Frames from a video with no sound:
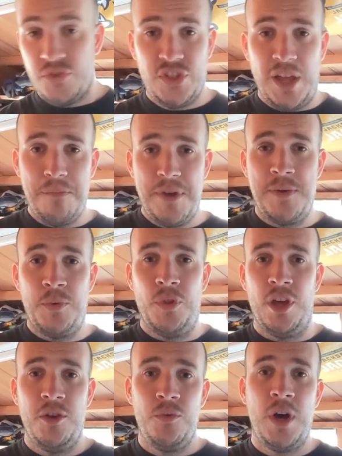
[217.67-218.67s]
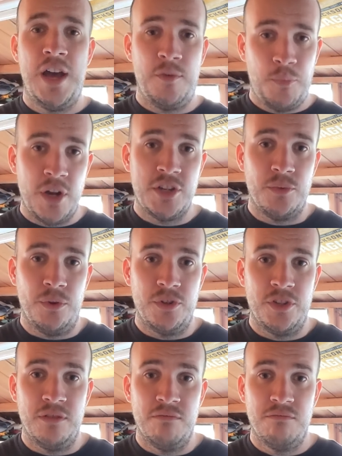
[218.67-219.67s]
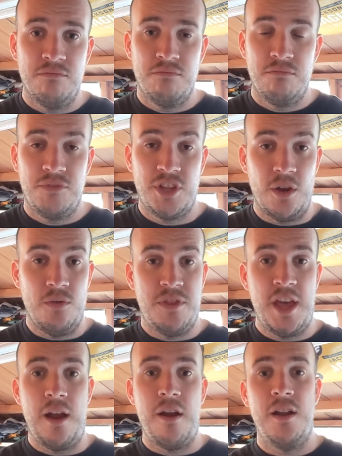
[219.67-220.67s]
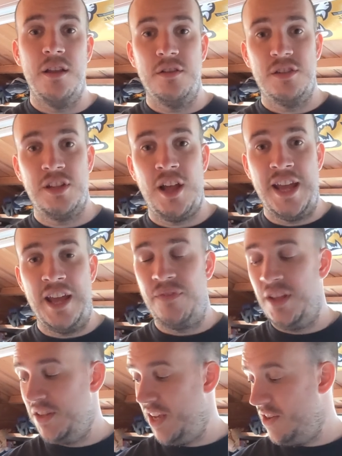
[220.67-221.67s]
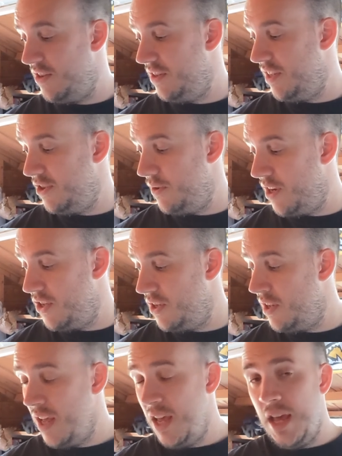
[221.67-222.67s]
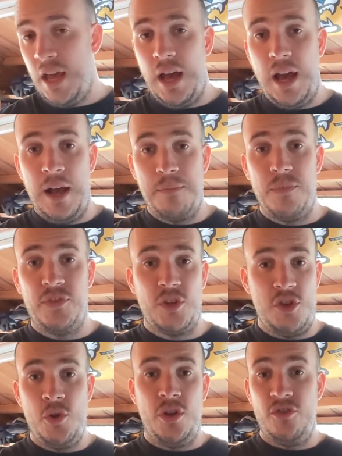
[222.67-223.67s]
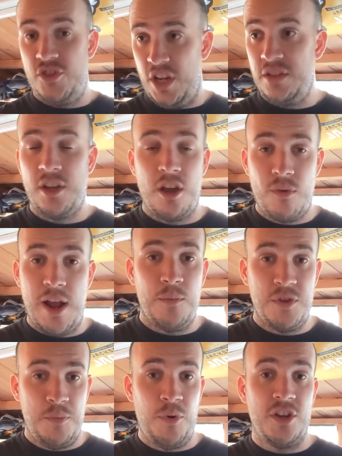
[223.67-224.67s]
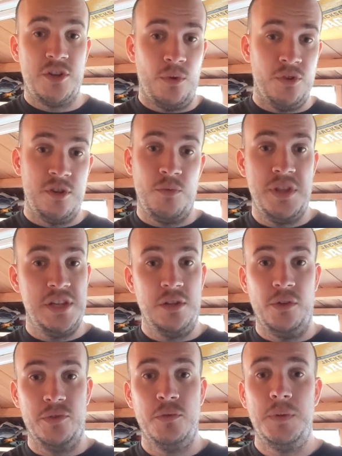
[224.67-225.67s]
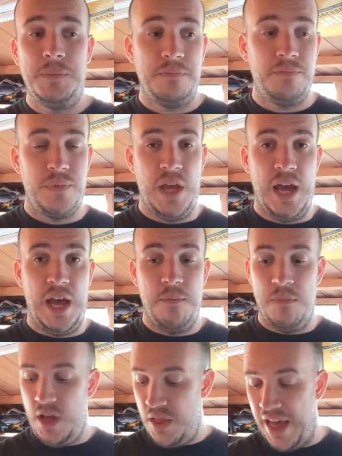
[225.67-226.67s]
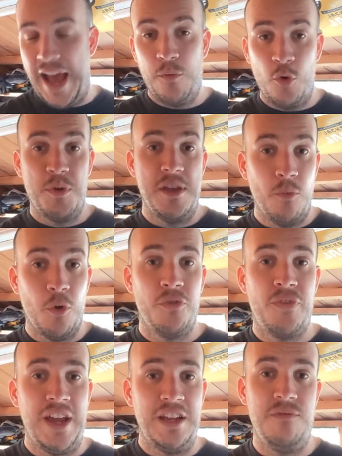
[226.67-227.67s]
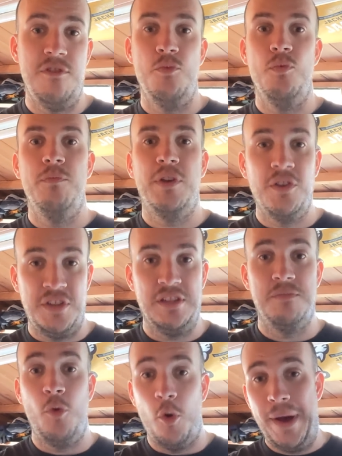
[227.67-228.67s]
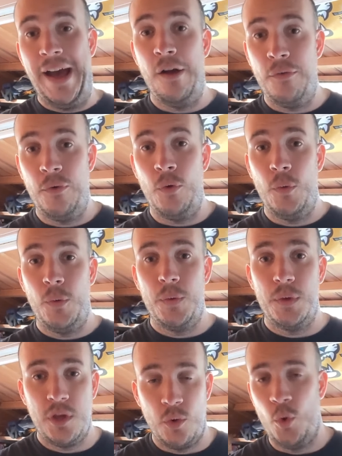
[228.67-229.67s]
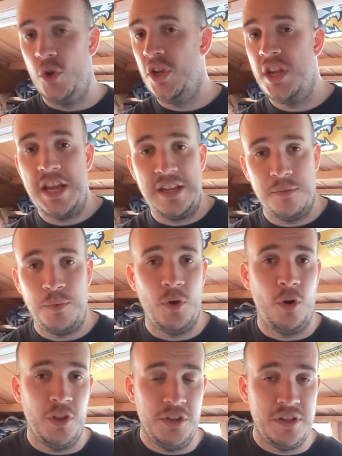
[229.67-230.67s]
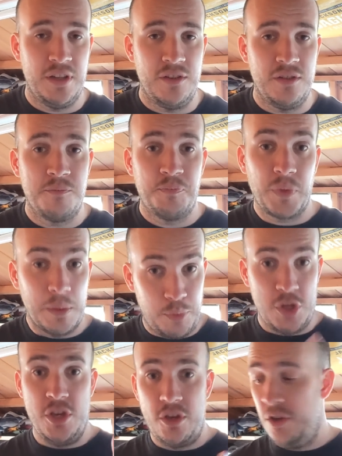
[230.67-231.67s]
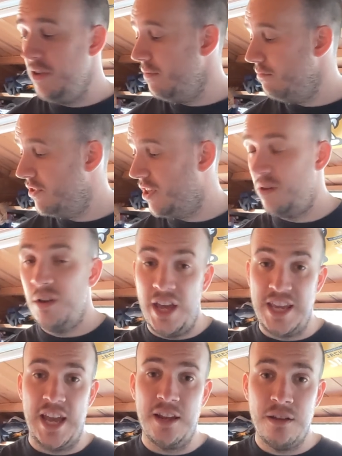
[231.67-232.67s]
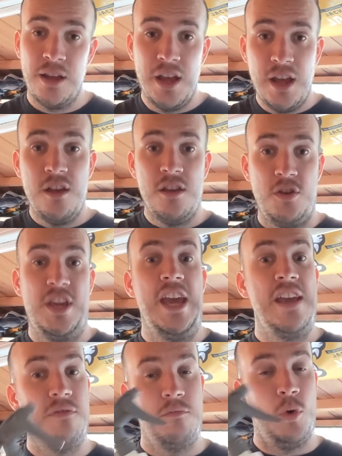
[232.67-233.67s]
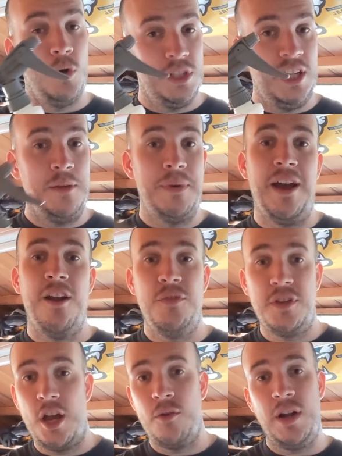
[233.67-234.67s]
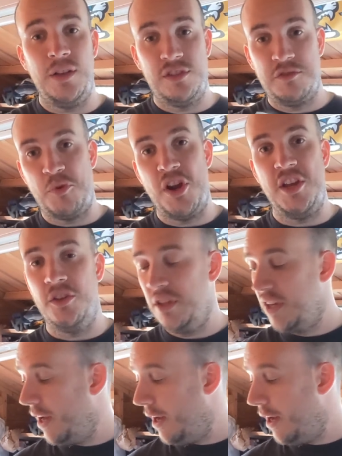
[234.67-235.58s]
Some people though will have a pressure washer, so they're in a slightly advantageous situation. So you can just go around with your pressure washer with its nozzle. That will be more effective because it's more powerful. You wouldn't need to put on the detergent, but you could. So again, you get even more cleaning power if you go around spraying on the